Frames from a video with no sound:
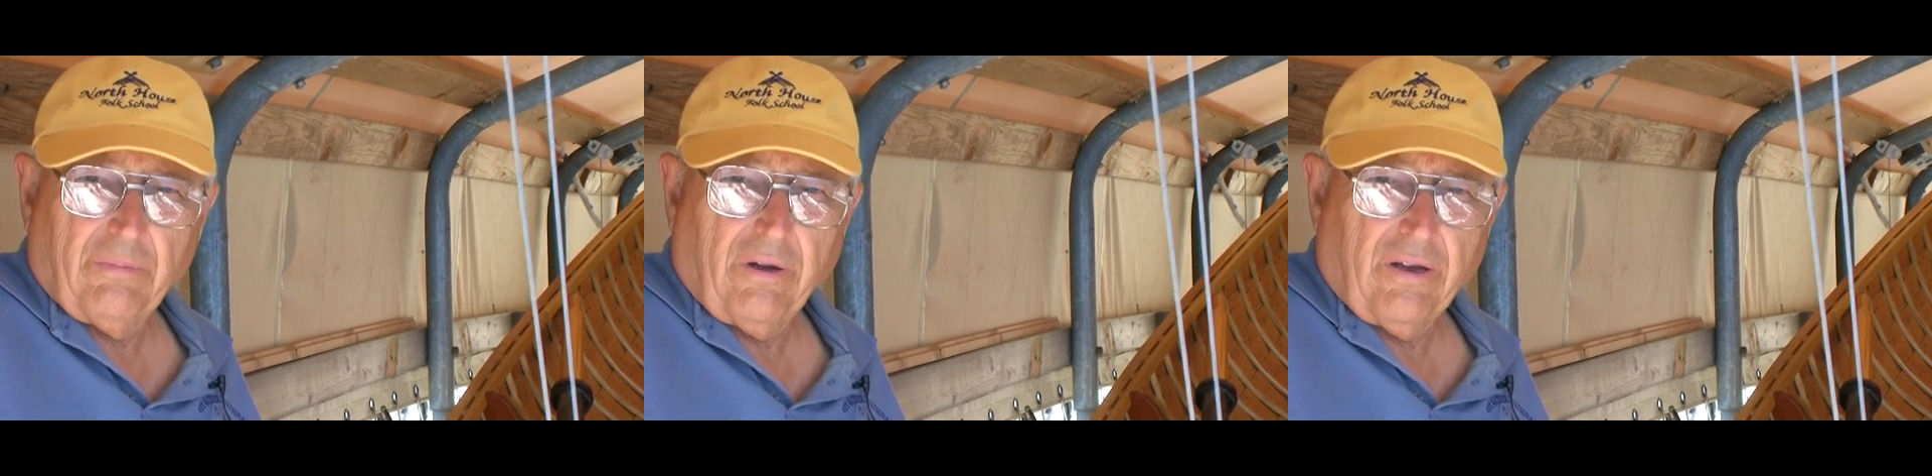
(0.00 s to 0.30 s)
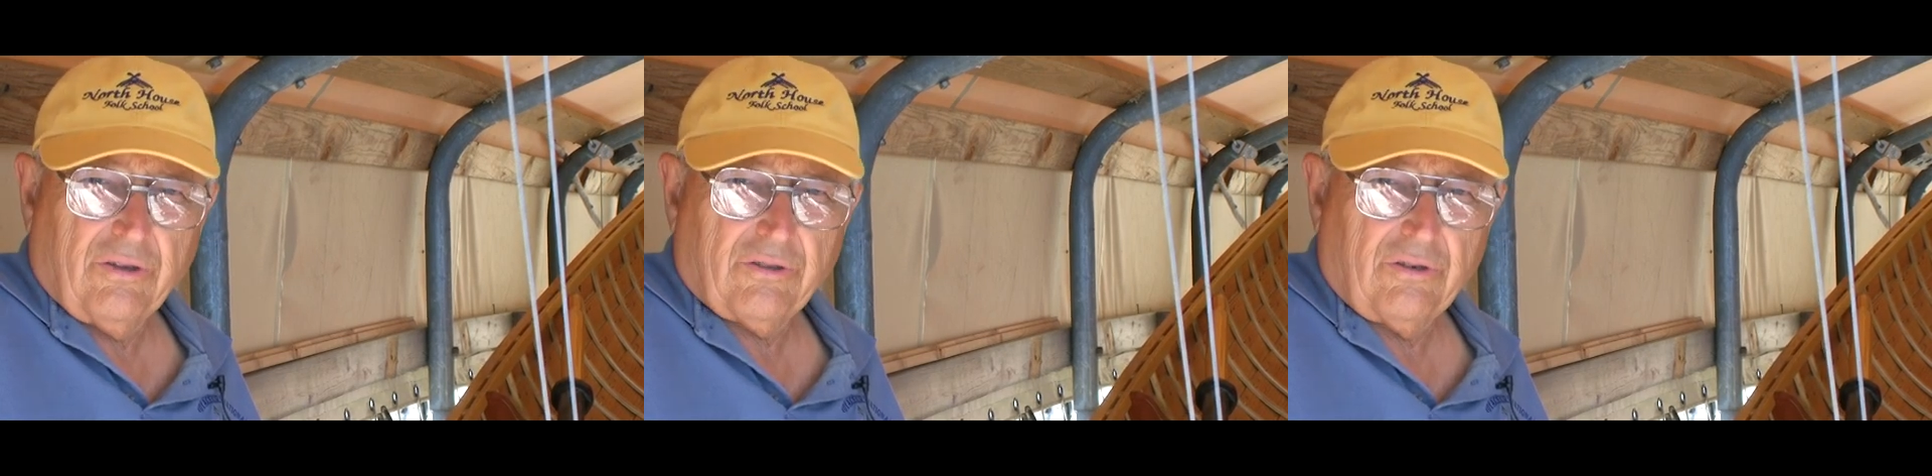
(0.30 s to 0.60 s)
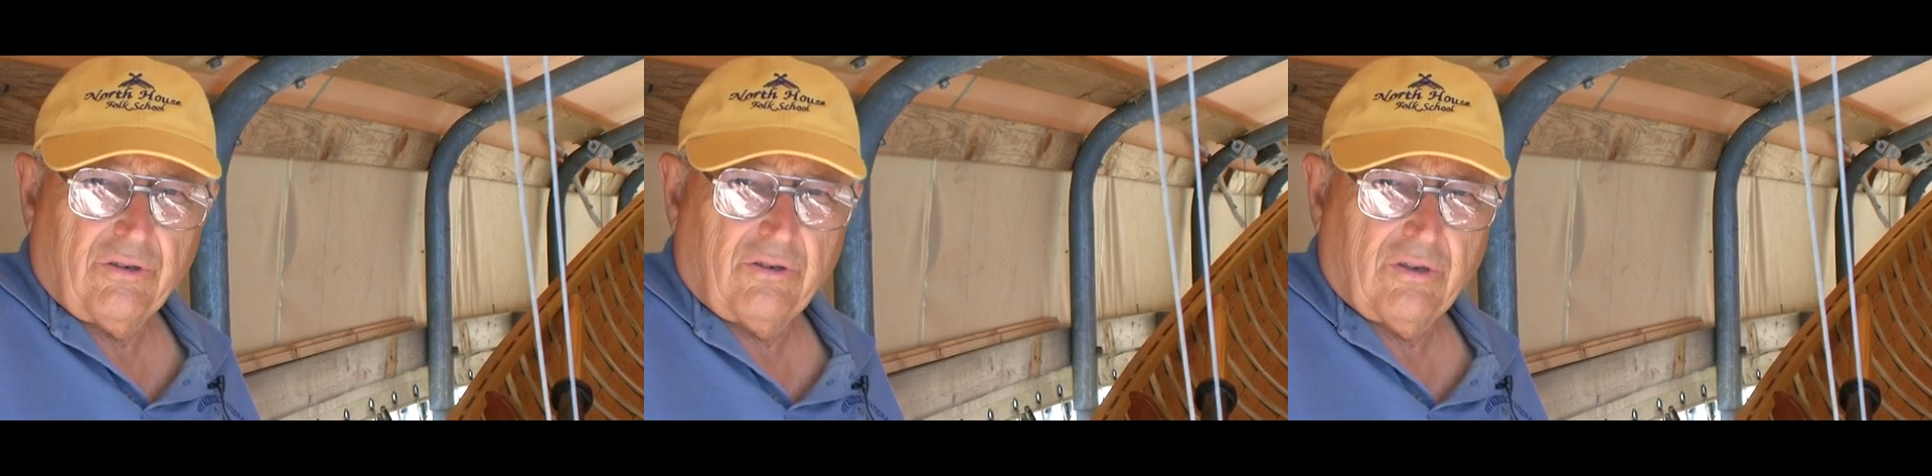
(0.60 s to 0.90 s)
miles,
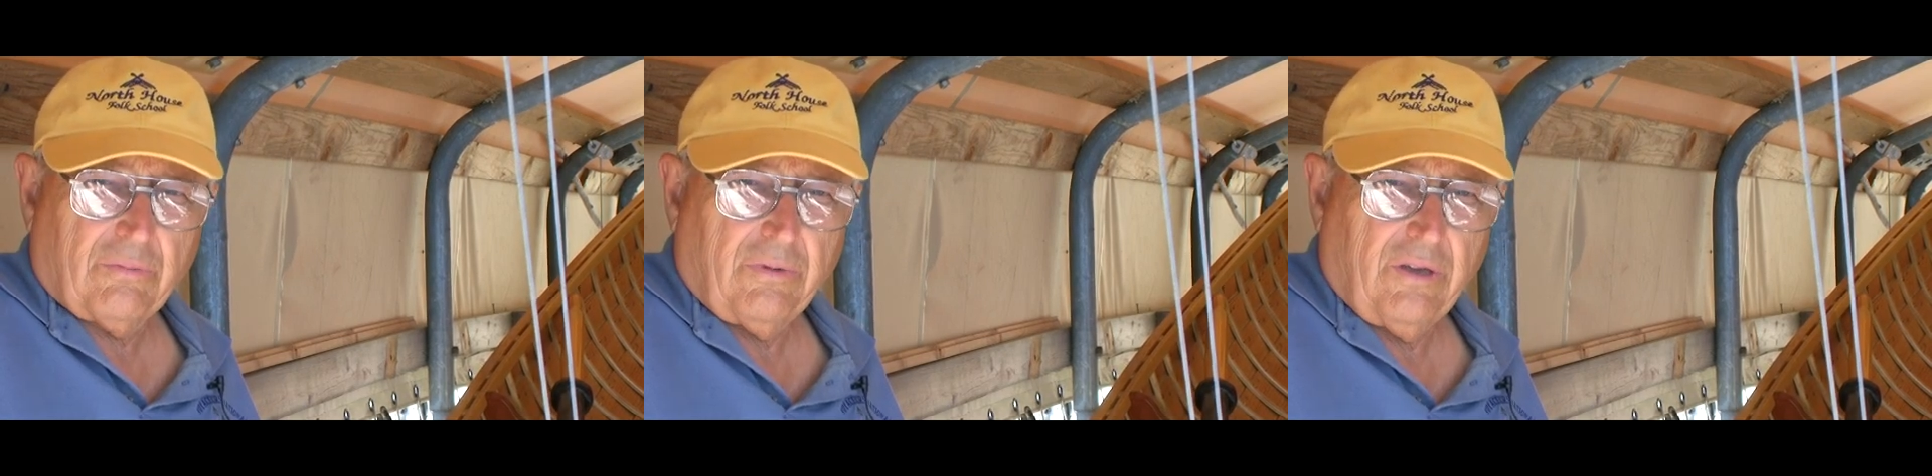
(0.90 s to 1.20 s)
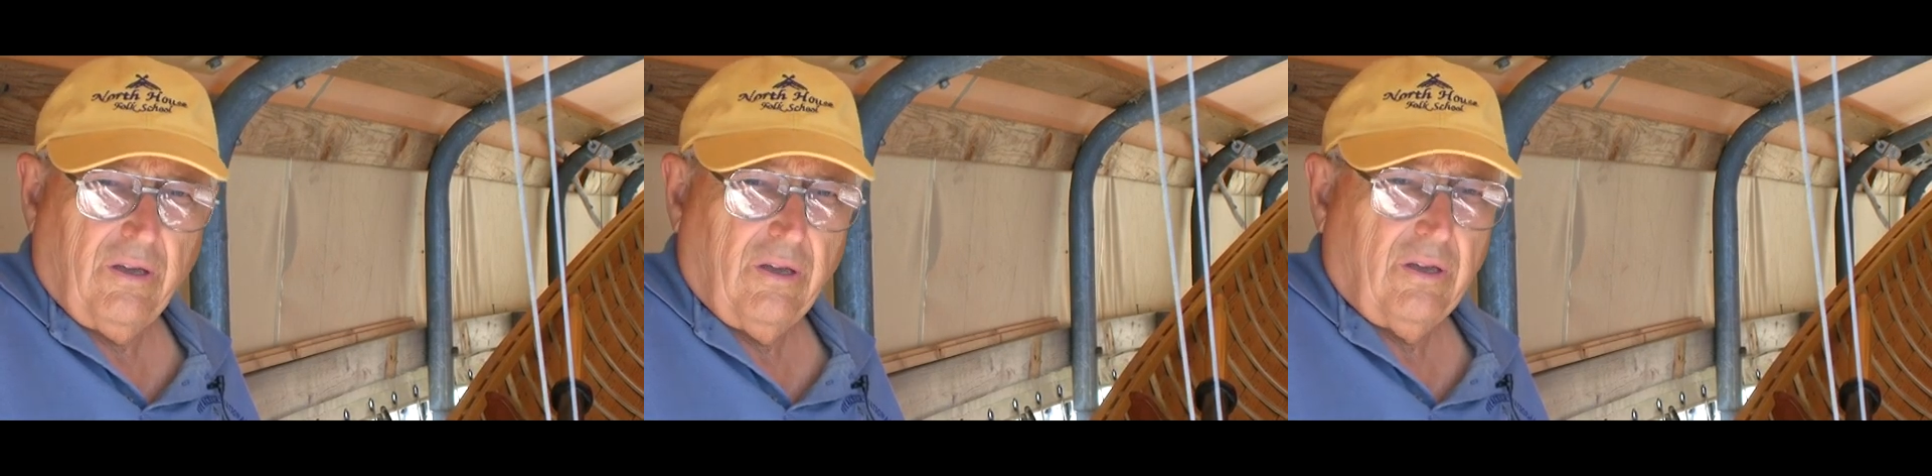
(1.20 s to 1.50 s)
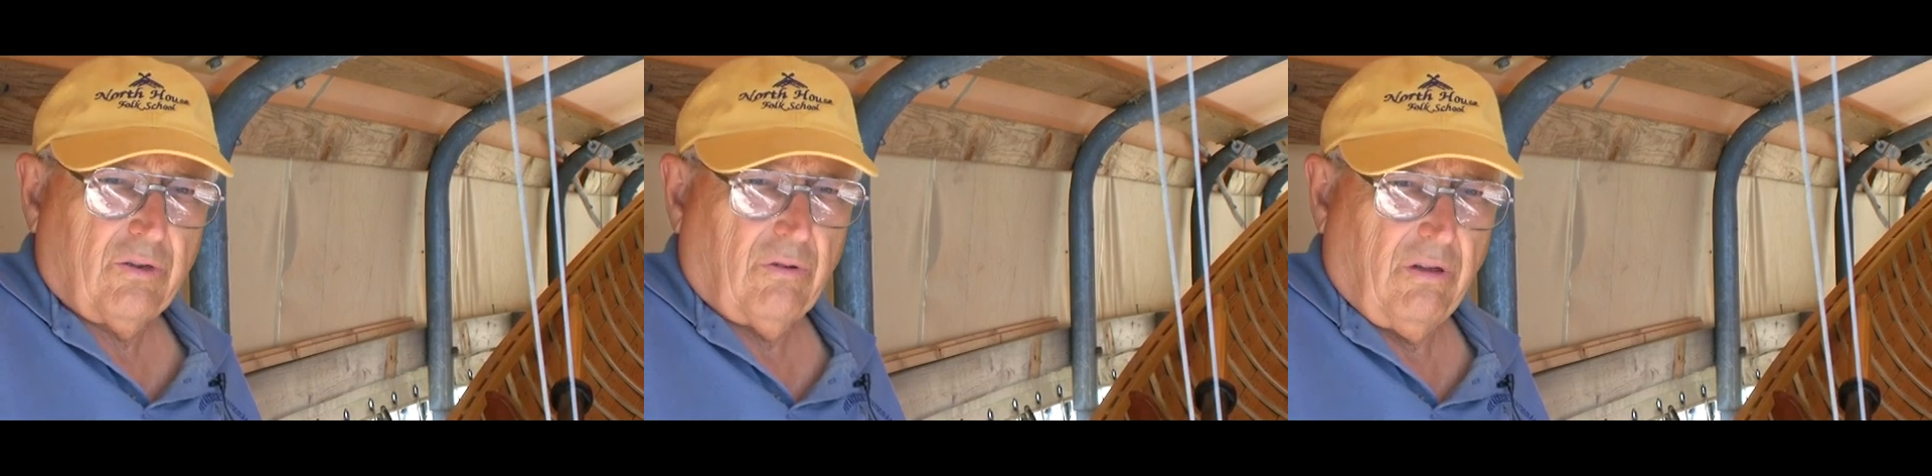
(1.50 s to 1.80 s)
and it took me
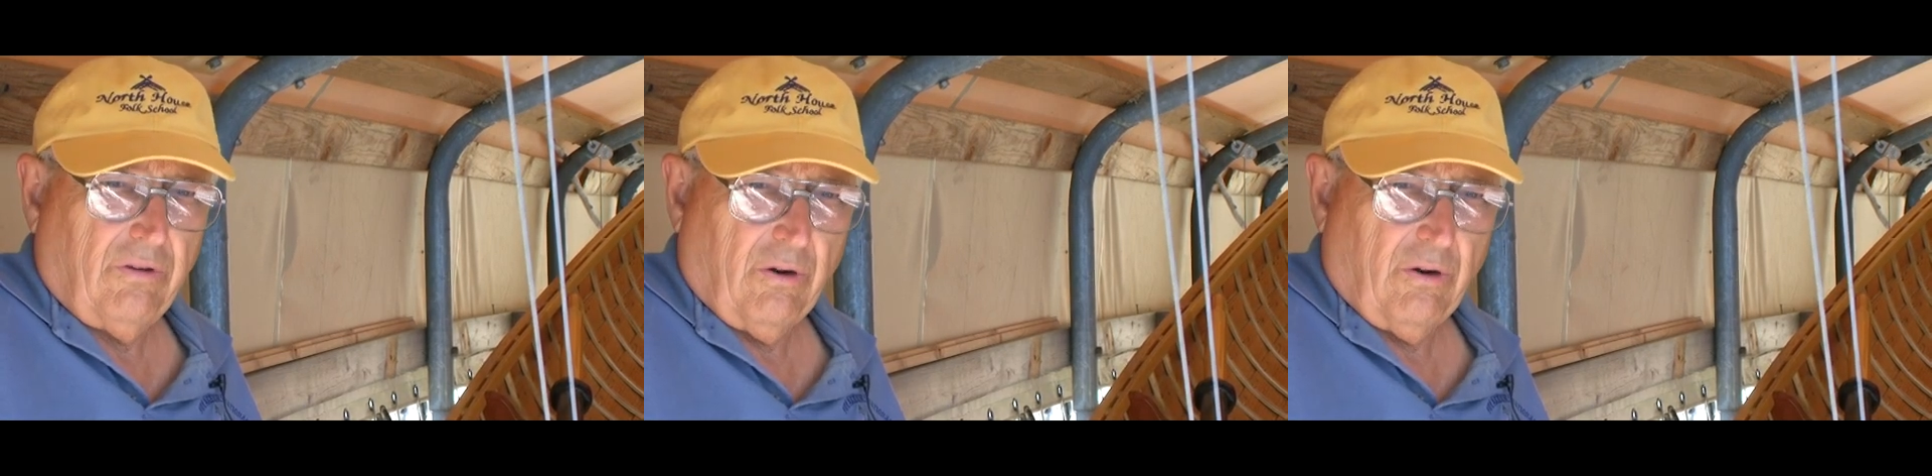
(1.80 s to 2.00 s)
12